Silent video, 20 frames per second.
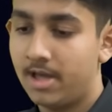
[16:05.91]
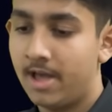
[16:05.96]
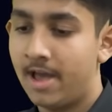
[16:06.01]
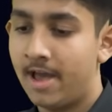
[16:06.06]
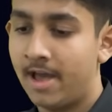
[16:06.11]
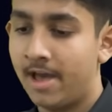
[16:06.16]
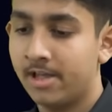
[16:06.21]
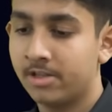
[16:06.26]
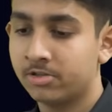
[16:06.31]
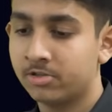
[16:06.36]

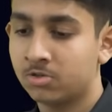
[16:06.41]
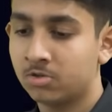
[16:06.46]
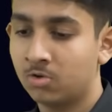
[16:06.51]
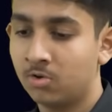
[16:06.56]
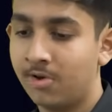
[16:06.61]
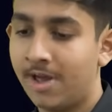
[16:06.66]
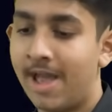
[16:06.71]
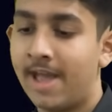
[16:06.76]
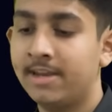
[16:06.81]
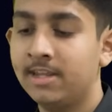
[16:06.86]
And so
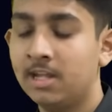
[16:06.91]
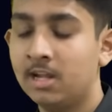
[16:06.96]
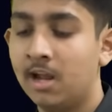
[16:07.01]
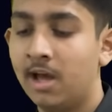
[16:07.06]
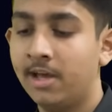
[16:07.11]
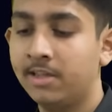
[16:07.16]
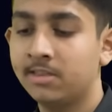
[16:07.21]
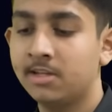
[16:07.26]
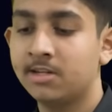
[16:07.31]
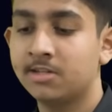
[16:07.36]
any
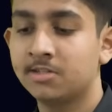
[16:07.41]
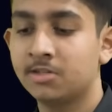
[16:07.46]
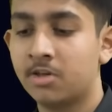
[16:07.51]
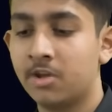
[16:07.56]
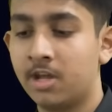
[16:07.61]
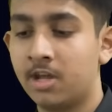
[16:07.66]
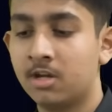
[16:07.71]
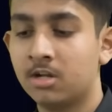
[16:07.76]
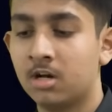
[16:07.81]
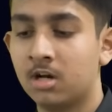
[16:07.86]
line that is
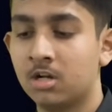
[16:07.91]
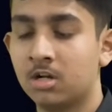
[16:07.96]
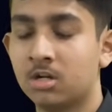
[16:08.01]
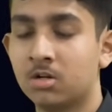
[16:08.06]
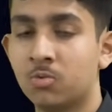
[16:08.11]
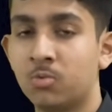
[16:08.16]
gray in color